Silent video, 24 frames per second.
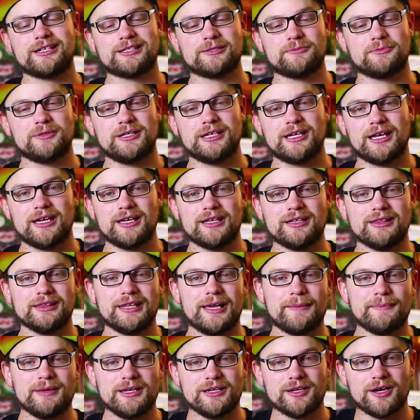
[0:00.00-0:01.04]
next week?
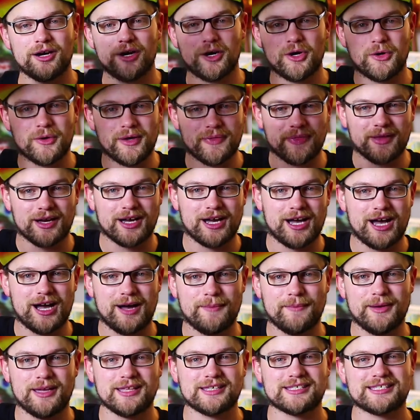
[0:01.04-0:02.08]
Let me know in the
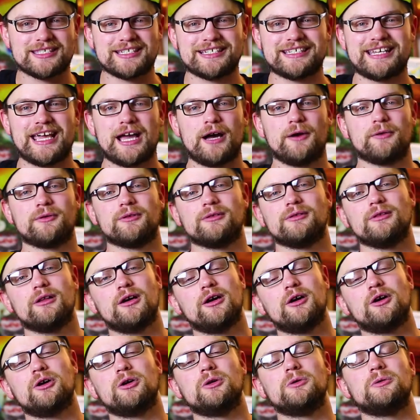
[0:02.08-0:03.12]
comments down
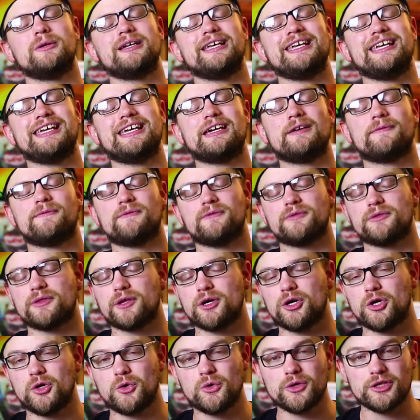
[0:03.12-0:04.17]
low. If,
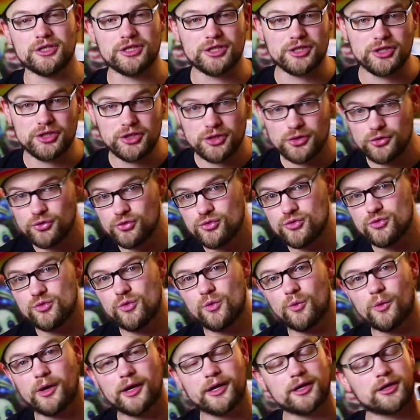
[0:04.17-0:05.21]
though, you
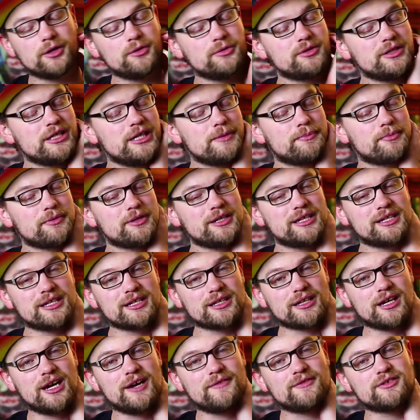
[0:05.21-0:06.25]
want to go deeper
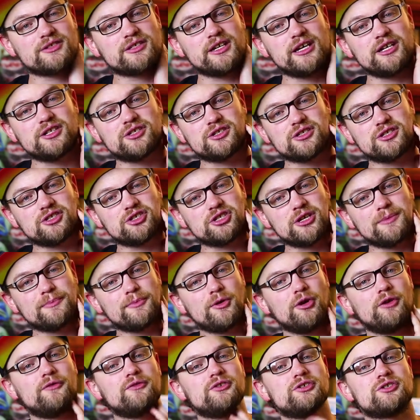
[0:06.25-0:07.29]
into the conversation,
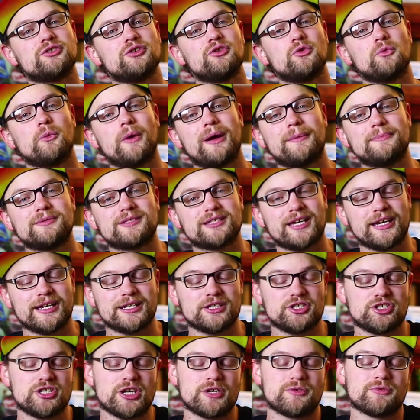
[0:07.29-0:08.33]
jump over to the
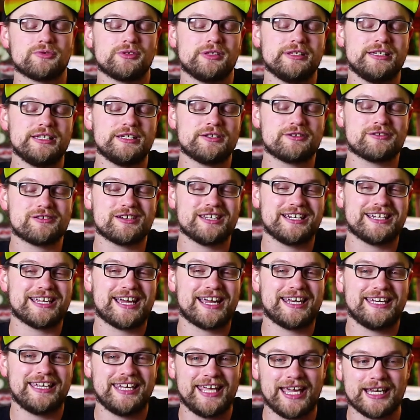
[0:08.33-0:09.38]
website,
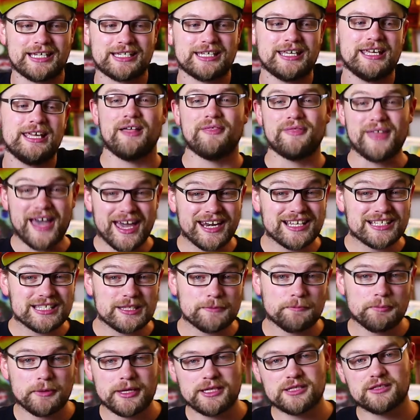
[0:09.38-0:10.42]
generallynerdy.net. That
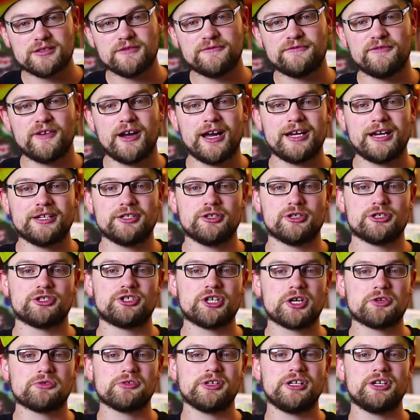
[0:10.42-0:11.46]
is the place to find your
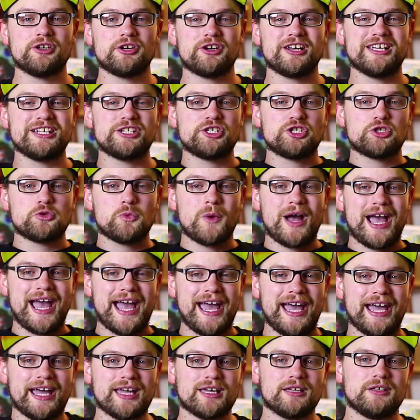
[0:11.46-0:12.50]
Generally Nerdy
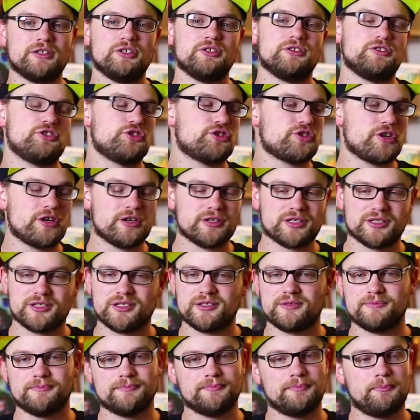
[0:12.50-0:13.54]
swag,
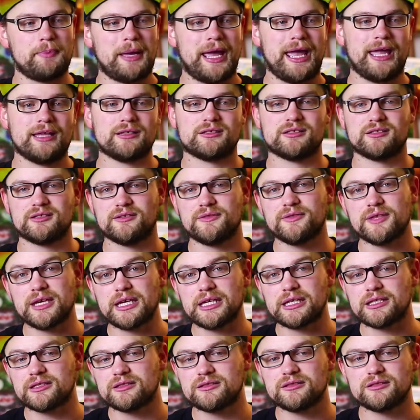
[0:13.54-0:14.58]
shirts, pants,
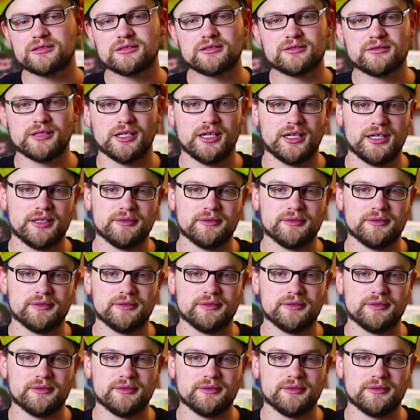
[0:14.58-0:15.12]
things,